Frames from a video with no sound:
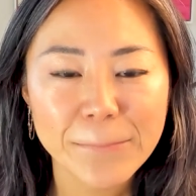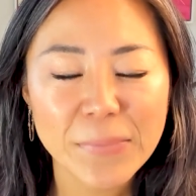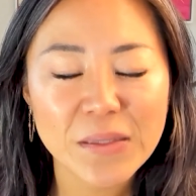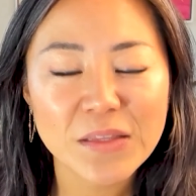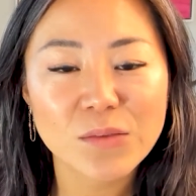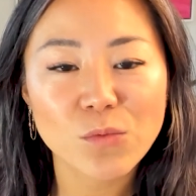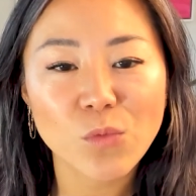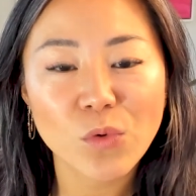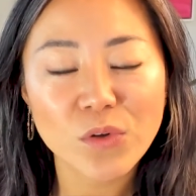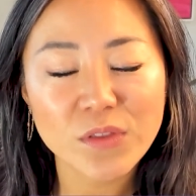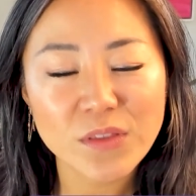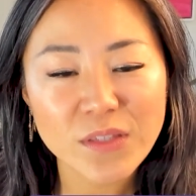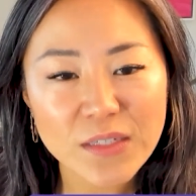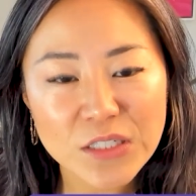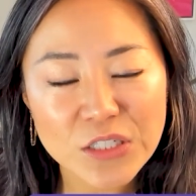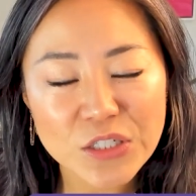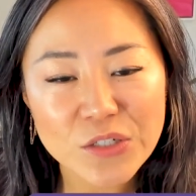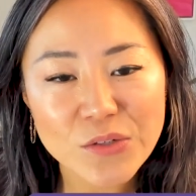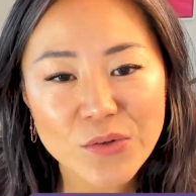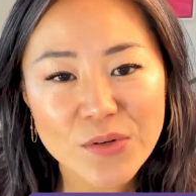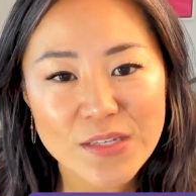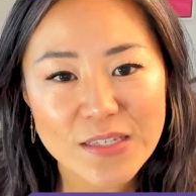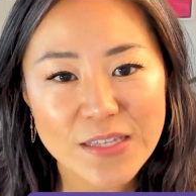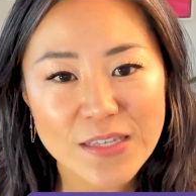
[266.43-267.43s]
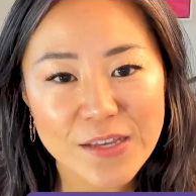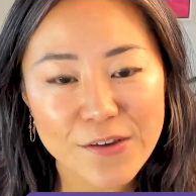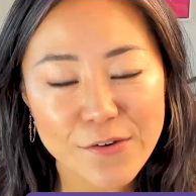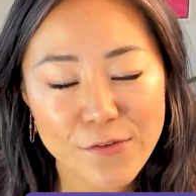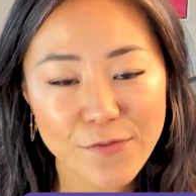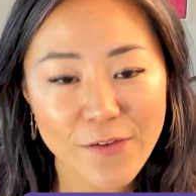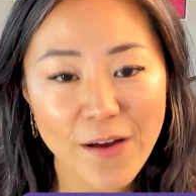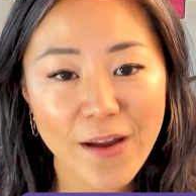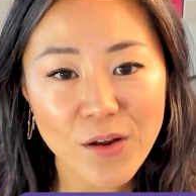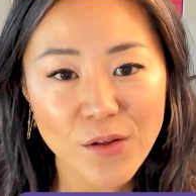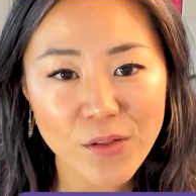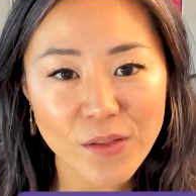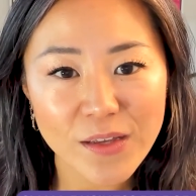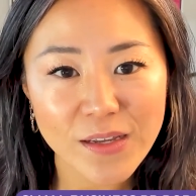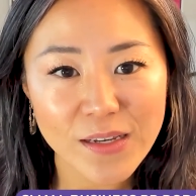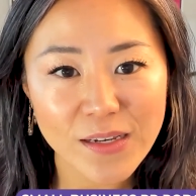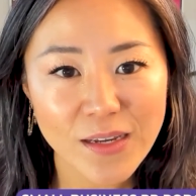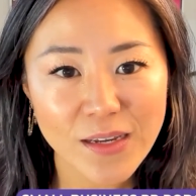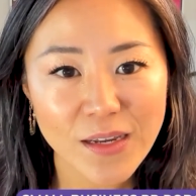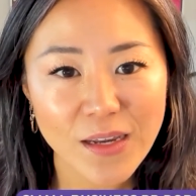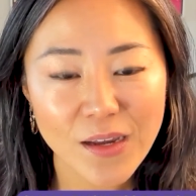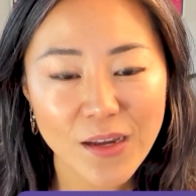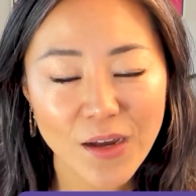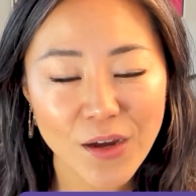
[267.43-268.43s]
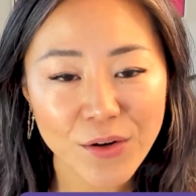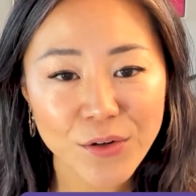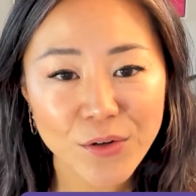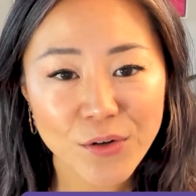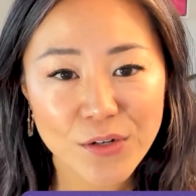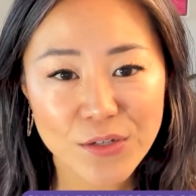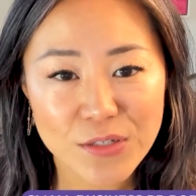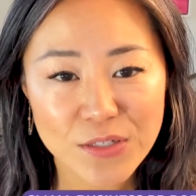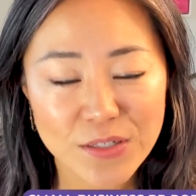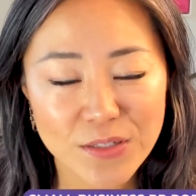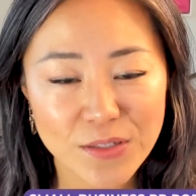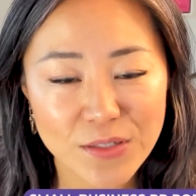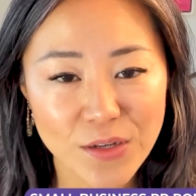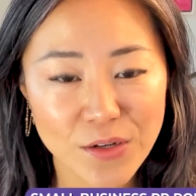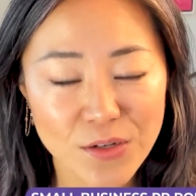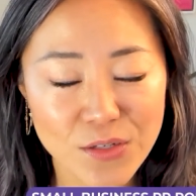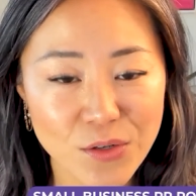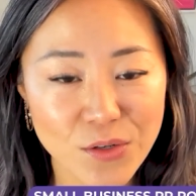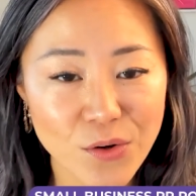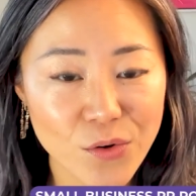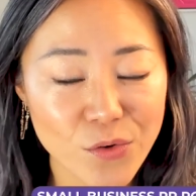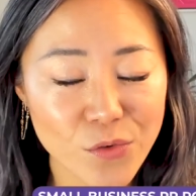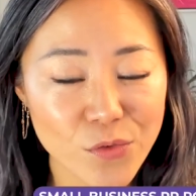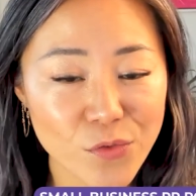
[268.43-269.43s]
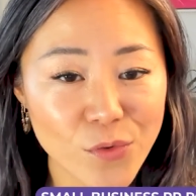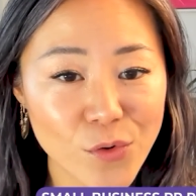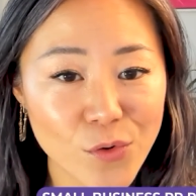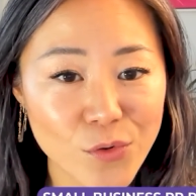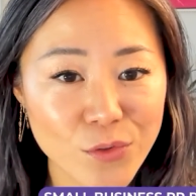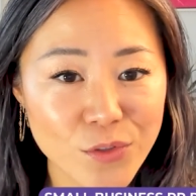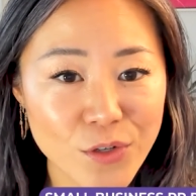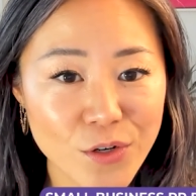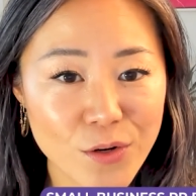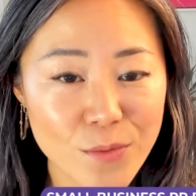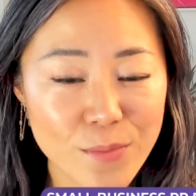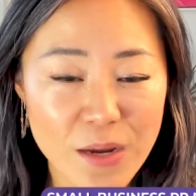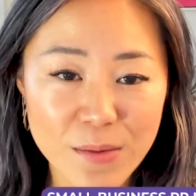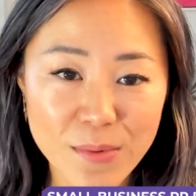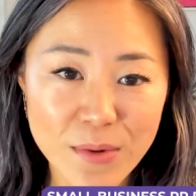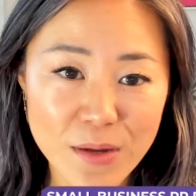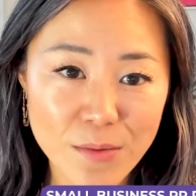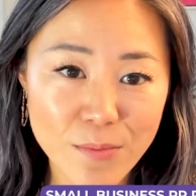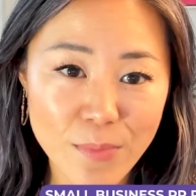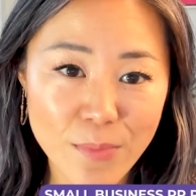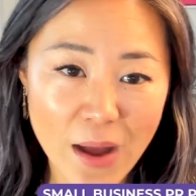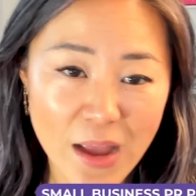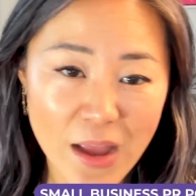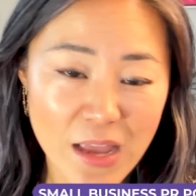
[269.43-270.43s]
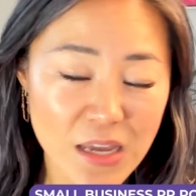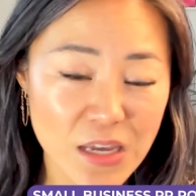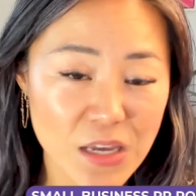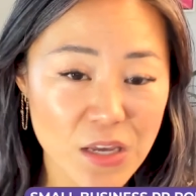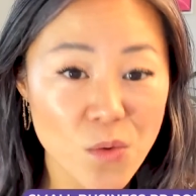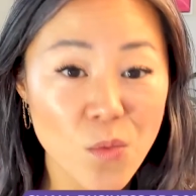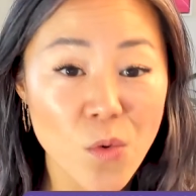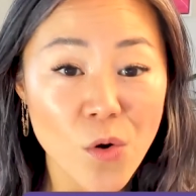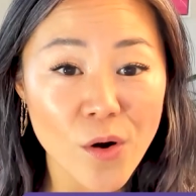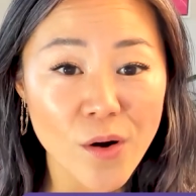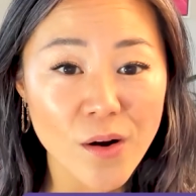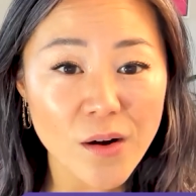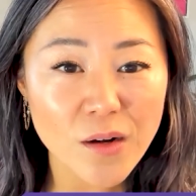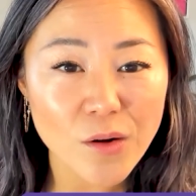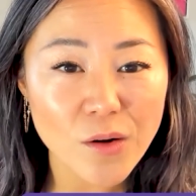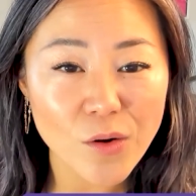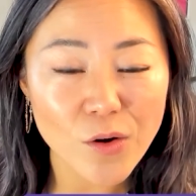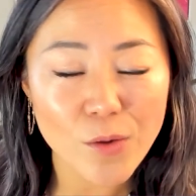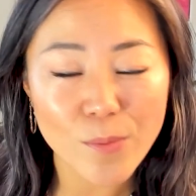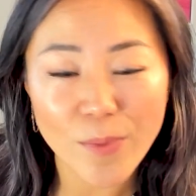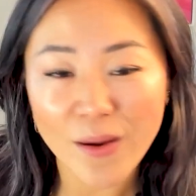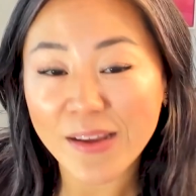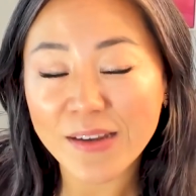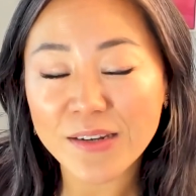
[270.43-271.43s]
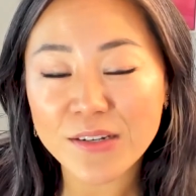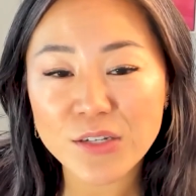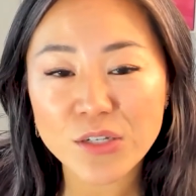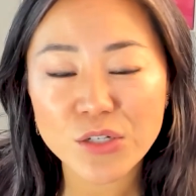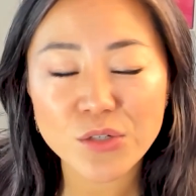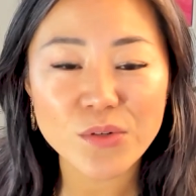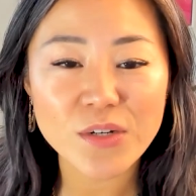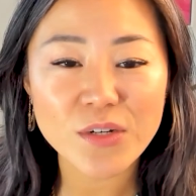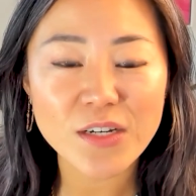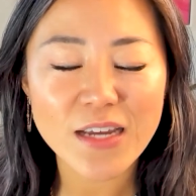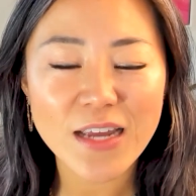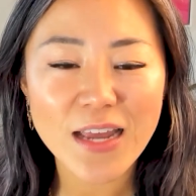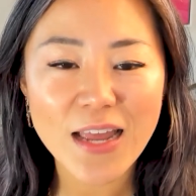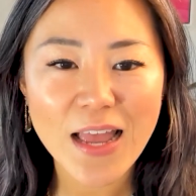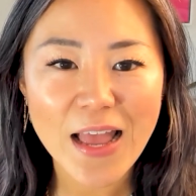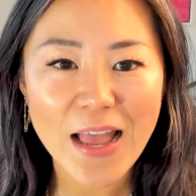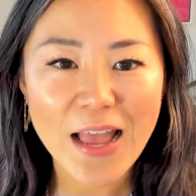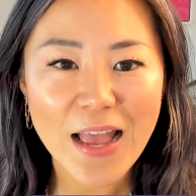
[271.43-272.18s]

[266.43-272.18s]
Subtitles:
But what they do is they file it under a certain folder, maybe by keyword or by industry.